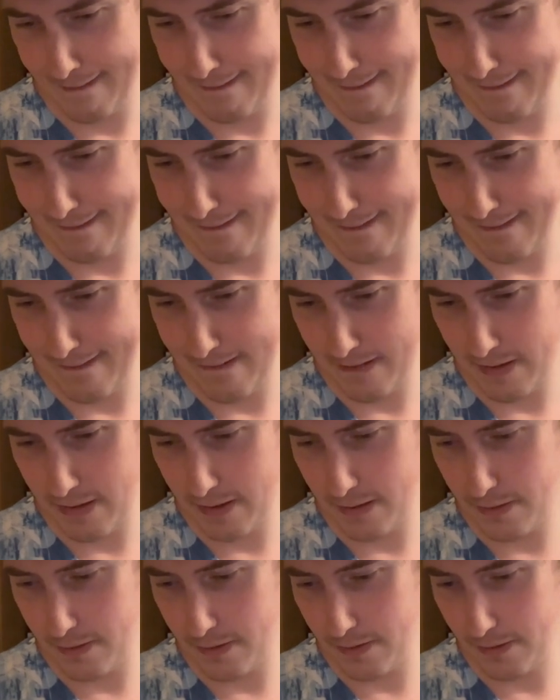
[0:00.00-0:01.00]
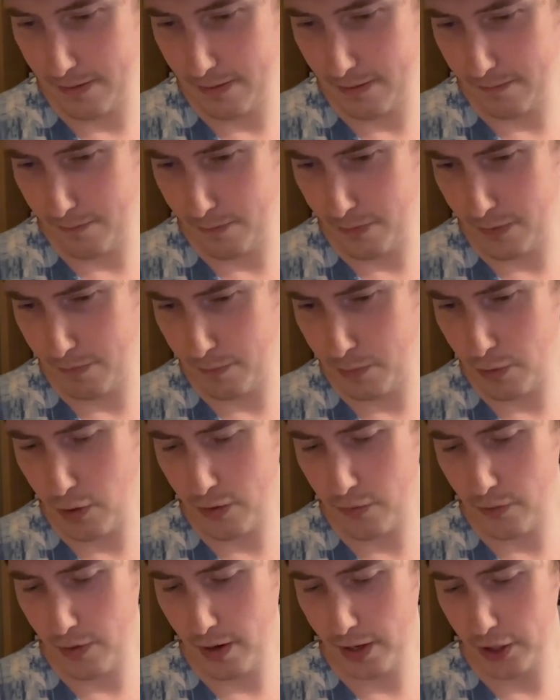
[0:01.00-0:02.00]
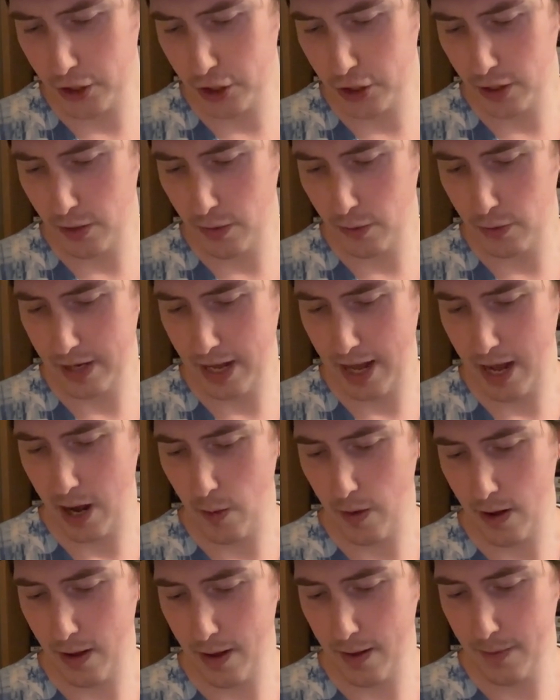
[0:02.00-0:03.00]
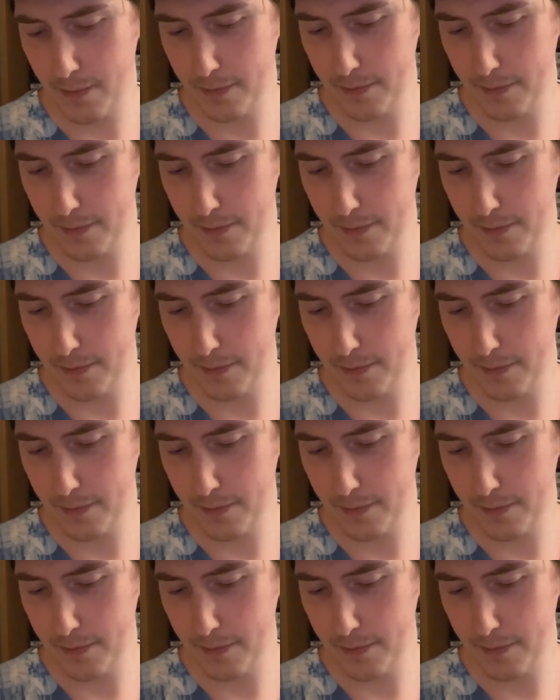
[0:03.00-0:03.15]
uh the, the, the book really shows how, uh,